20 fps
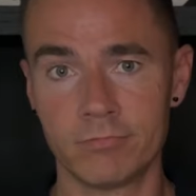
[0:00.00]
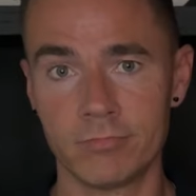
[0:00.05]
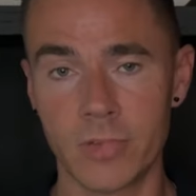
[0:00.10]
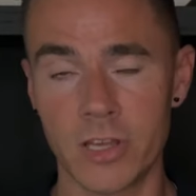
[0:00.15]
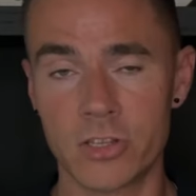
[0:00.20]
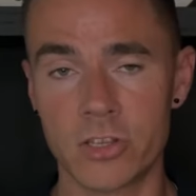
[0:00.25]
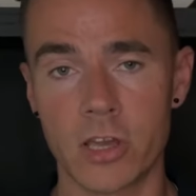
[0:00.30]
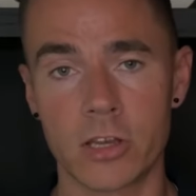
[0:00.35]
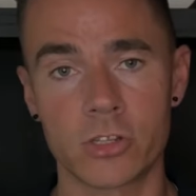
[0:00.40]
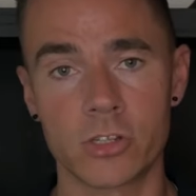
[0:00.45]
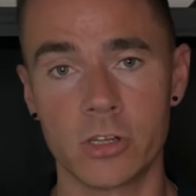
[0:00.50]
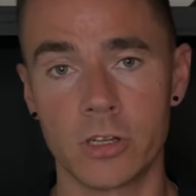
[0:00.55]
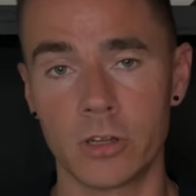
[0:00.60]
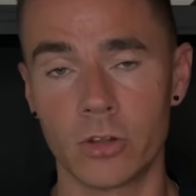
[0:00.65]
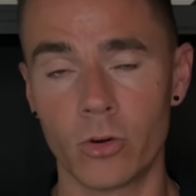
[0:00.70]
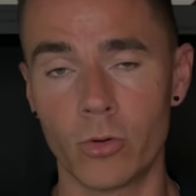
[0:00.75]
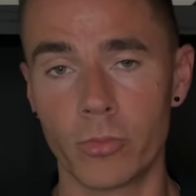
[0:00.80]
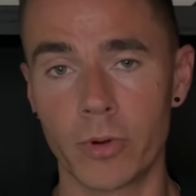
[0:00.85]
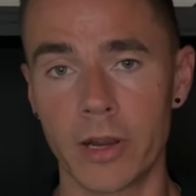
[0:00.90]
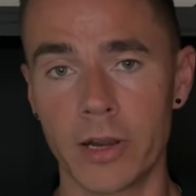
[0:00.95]
it's actually a
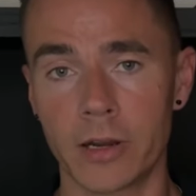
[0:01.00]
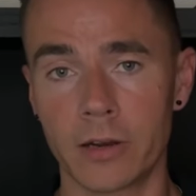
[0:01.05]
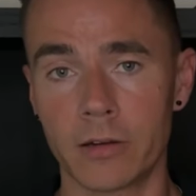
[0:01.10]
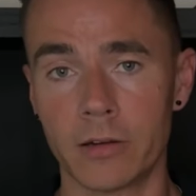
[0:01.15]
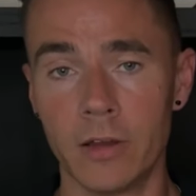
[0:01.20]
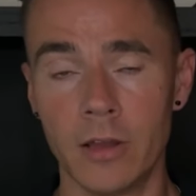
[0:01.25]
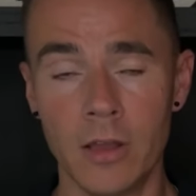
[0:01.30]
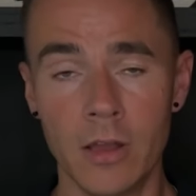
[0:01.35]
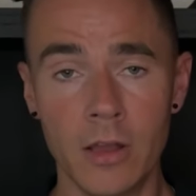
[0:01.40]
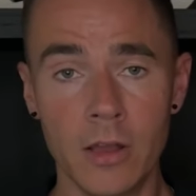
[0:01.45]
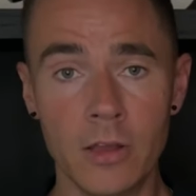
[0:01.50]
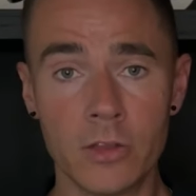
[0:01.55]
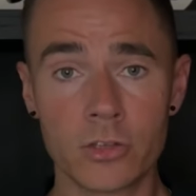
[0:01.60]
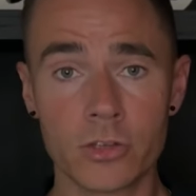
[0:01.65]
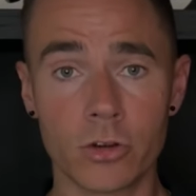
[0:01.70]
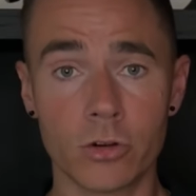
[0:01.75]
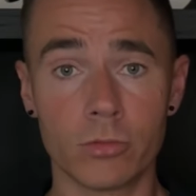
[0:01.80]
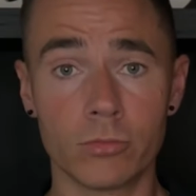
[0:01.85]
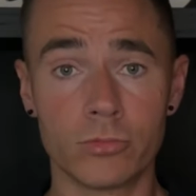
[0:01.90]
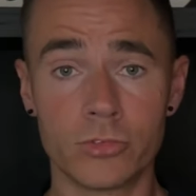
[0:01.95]
no-brainer.
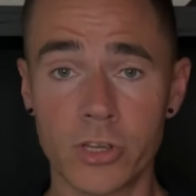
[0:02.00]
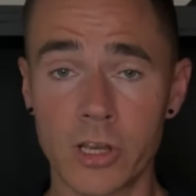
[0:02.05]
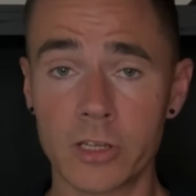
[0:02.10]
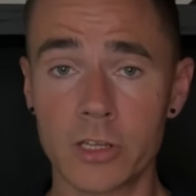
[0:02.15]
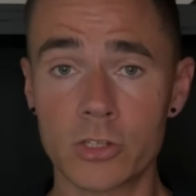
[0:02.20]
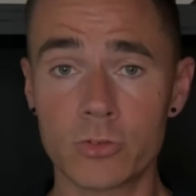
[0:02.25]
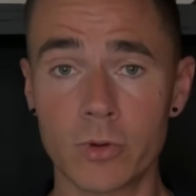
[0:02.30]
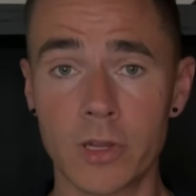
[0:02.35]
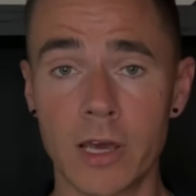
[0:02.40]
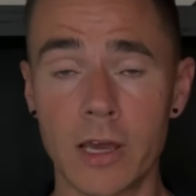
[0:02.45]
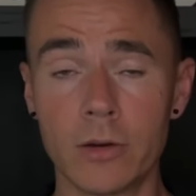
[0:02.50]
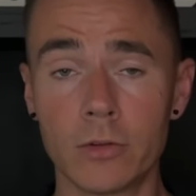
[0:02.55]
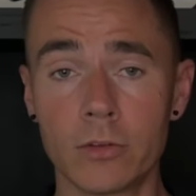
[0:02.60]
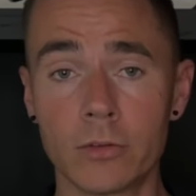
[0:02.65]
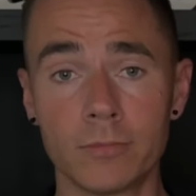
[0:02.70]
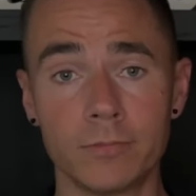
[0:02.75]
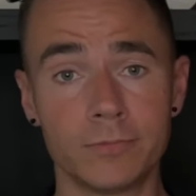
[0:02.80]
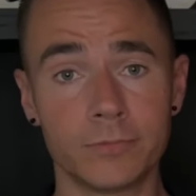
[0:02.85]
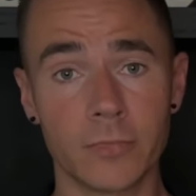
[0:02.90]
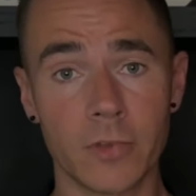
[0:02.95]
So check this one out
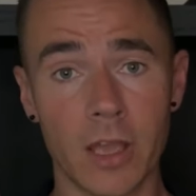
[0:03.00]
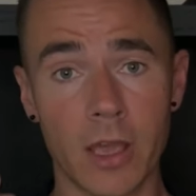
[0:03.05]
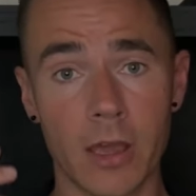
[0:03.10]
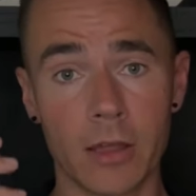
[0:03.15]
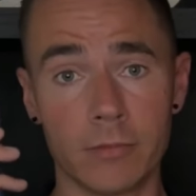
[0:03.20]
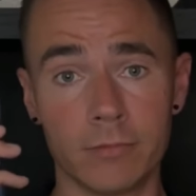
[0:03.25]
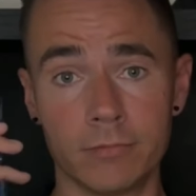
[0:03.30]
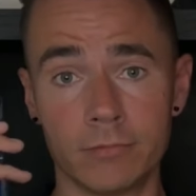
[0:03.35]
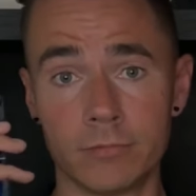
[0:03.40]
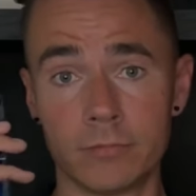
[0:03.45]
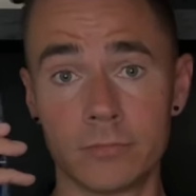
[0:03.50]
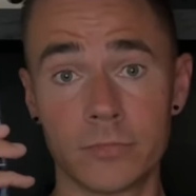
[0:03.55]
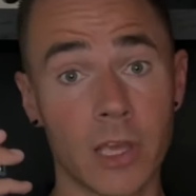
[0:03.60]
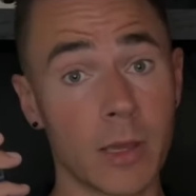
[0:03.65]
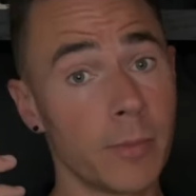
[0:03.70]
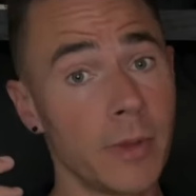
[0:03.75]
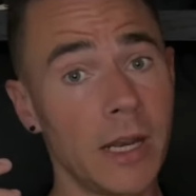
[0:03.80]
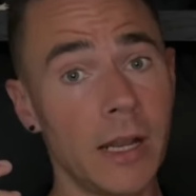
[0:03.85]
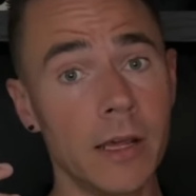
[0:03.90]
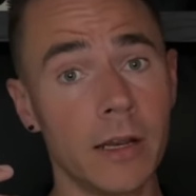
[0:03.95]
and thank
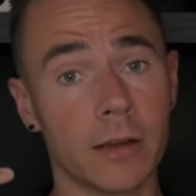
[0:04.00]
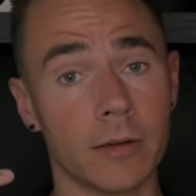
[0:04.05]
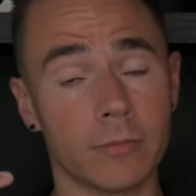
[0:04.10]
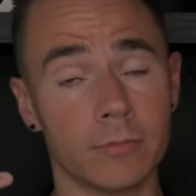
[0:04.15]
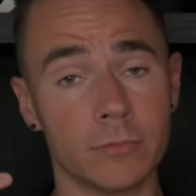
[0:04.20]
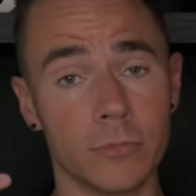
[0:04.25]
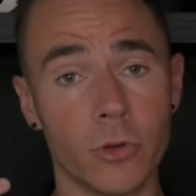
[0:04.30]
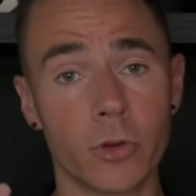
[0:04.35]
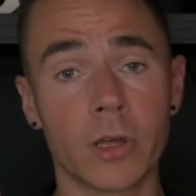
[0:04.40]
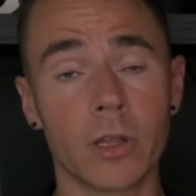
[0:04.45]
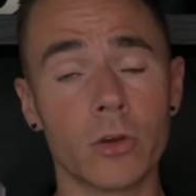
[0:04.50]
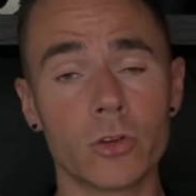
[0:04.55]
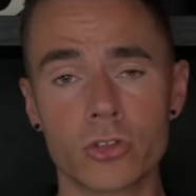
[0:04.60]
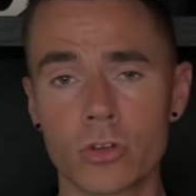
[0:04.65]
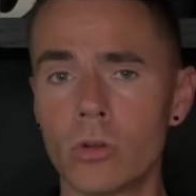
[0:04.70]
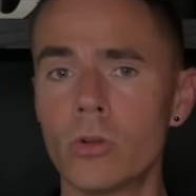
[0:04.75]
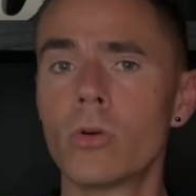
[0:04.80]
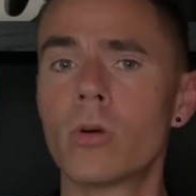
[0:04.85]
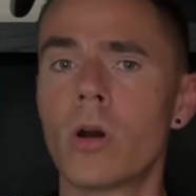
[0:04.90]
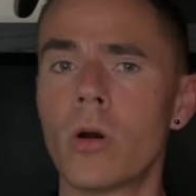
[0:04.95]
me later. You can also
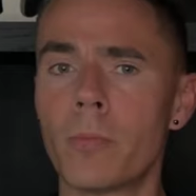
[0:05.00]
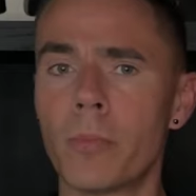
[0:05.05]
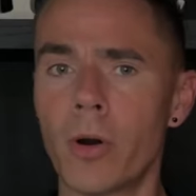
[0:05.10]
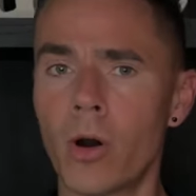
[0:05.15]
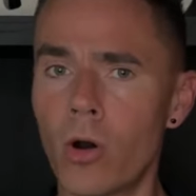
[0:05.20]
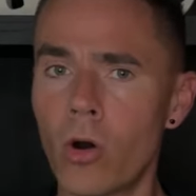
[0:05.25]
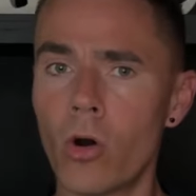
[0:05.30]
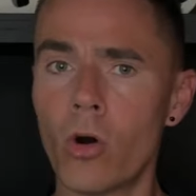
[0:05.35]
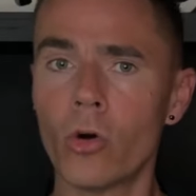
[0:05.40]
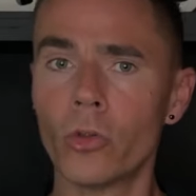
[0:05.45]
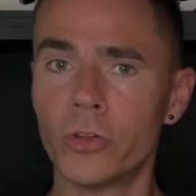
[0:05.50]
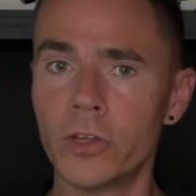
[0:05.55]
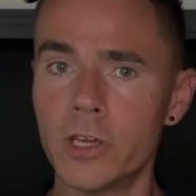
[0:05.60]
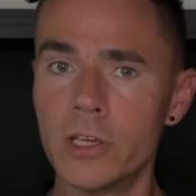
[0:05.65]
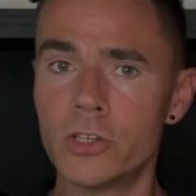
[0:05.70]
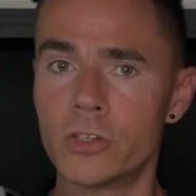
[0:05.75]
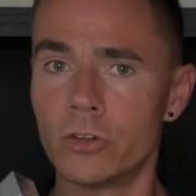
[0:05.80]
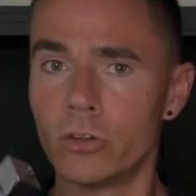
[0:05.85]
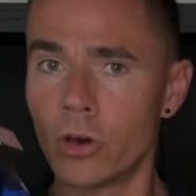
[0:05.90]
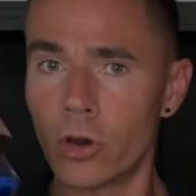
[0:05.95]
look up all
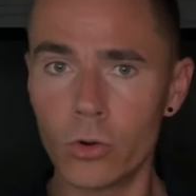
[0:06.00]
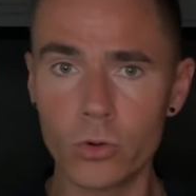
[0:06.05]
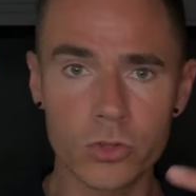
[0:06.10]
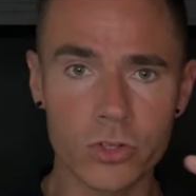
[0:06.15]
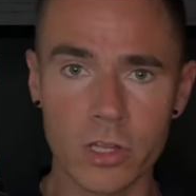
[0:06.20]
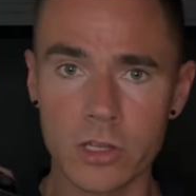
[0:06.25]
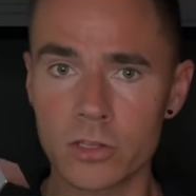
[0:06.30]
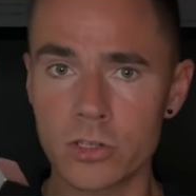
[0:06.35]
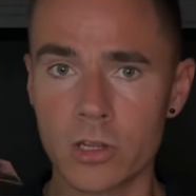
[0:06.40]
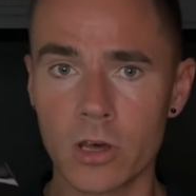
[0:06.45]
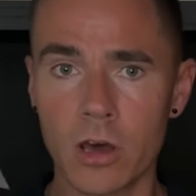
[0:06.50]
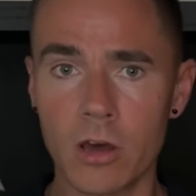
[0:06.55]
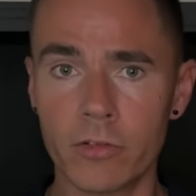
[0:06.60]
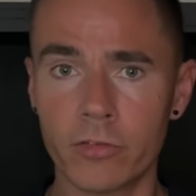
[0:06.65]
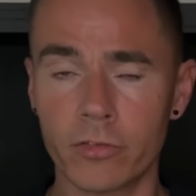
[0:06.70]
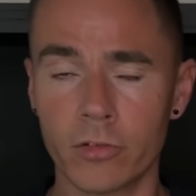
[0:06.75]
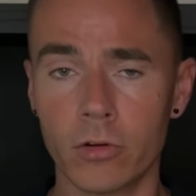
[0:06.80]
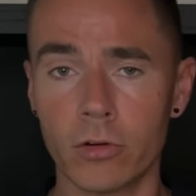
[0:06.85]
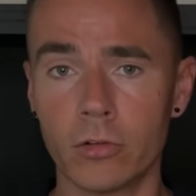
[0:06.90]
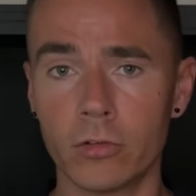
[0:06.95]
these notes and stuff
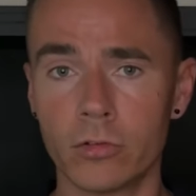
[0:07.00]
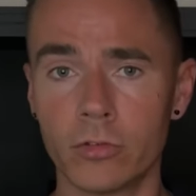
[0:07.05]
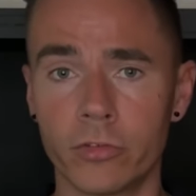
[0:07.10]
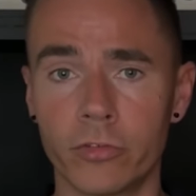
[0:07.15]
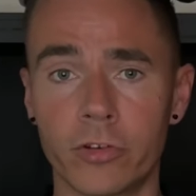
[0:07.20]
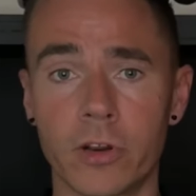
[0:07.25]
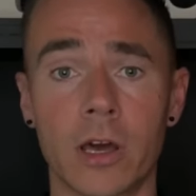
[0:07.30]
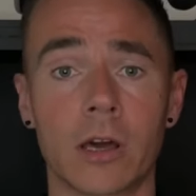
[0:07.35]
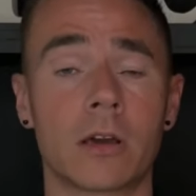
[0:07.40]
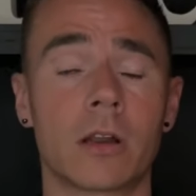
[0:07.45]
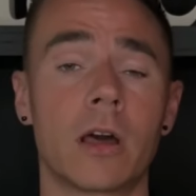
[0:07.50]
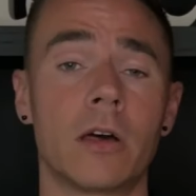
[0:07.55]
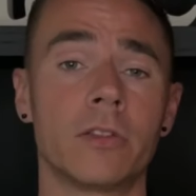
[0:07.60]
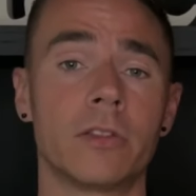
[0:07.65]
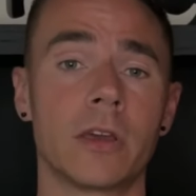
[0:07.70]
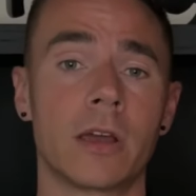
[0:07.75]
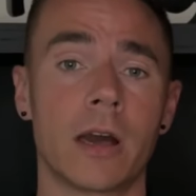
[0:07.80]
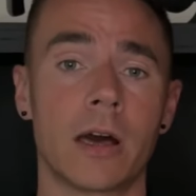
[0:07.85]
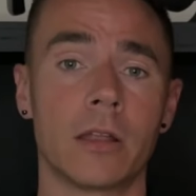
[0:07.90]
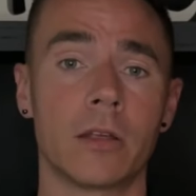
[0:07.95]
on
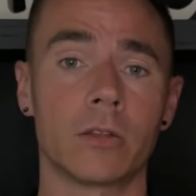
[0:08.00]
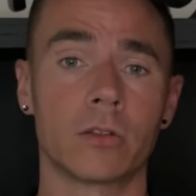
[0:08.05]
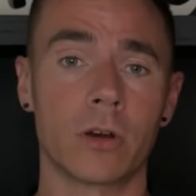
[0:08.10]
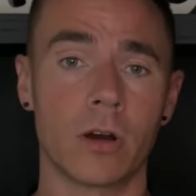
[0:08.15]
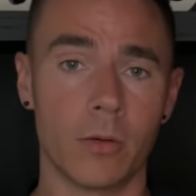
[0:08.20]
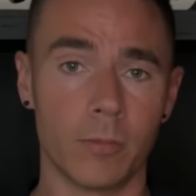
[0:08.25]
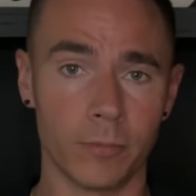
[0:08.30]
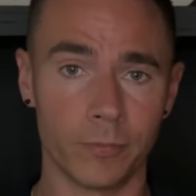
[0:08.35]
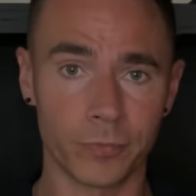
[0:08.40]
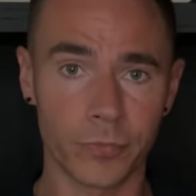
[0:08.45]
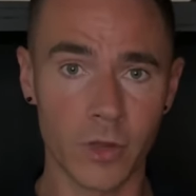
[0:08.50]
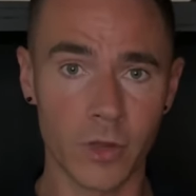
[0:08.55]
fragrantica.com.